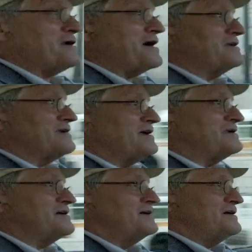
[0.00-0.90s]
met
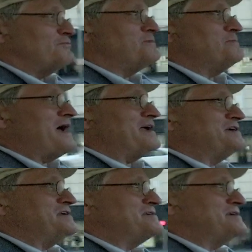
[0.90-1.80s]
then. We met
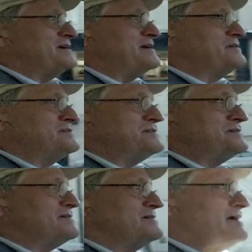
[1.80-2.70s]

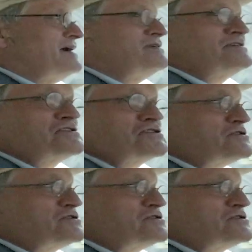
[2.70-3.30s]
in Andy's